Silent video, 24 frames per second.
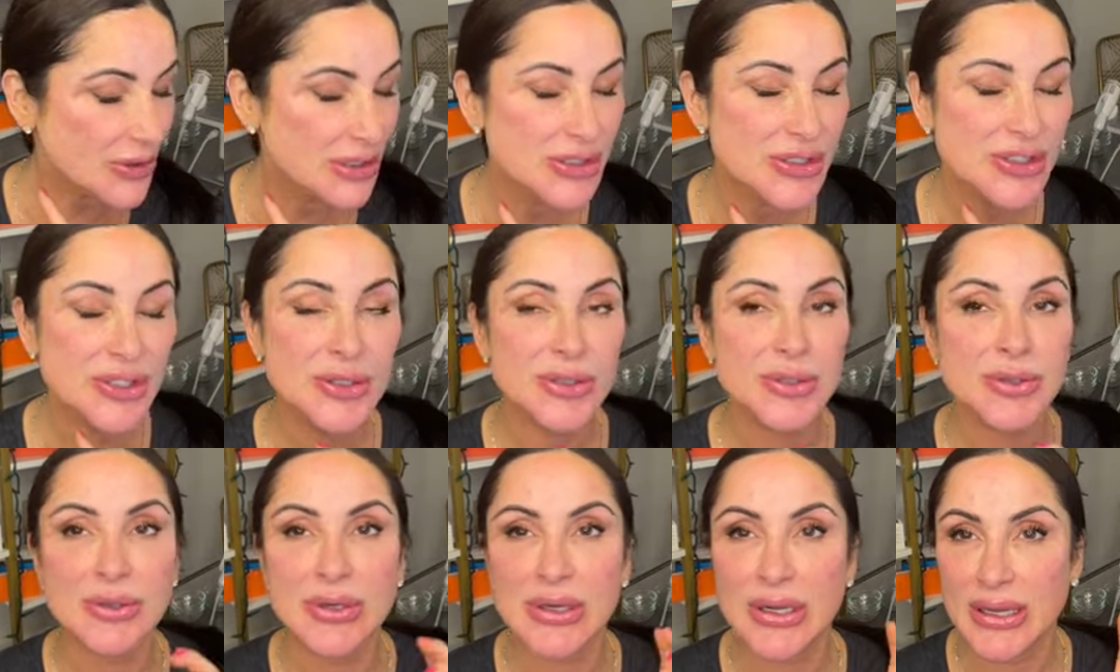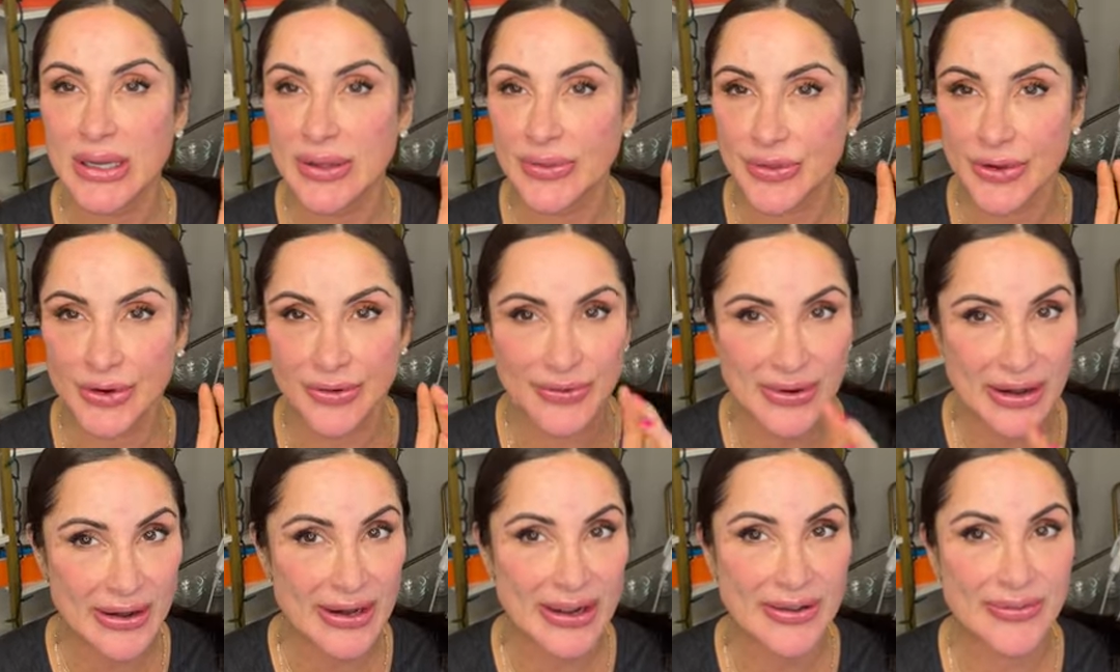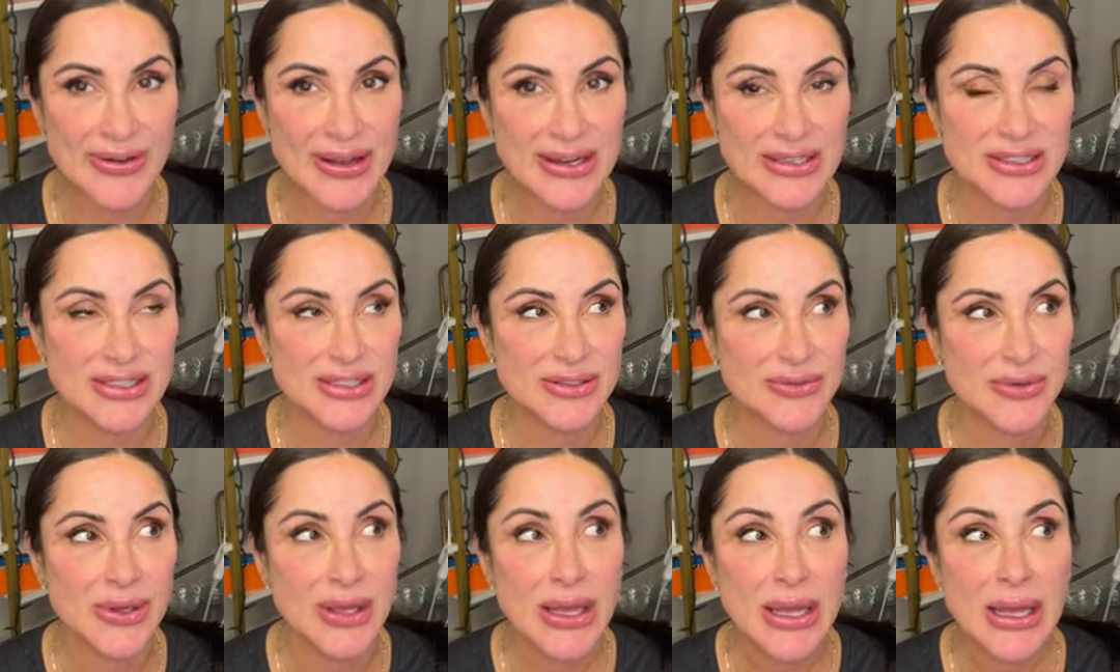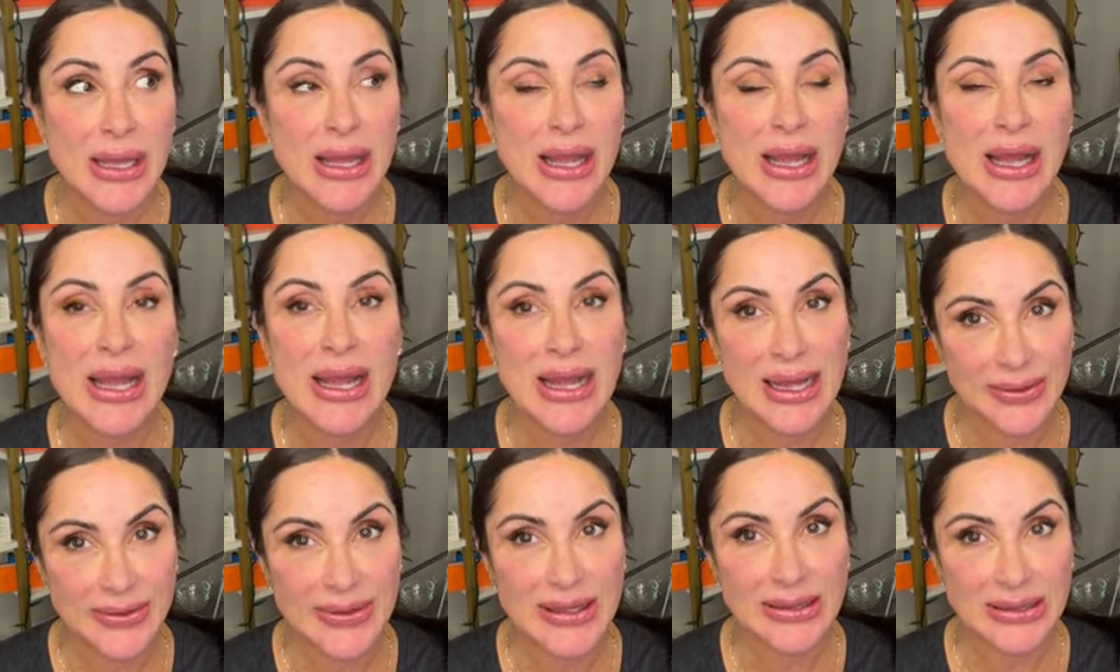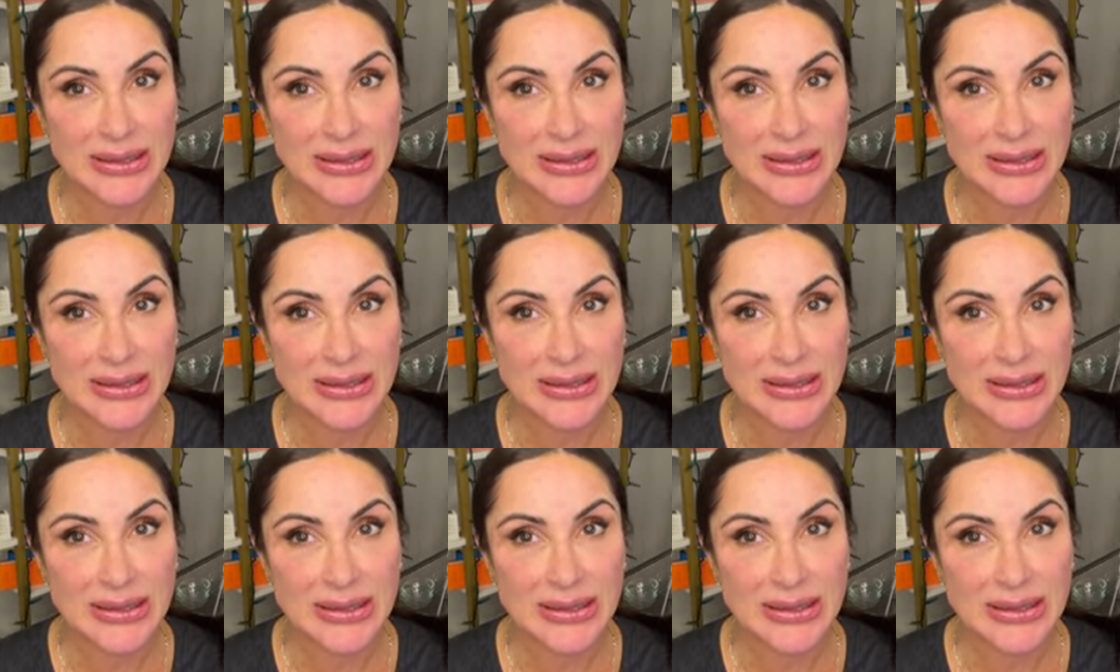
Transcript: So they're very effective and they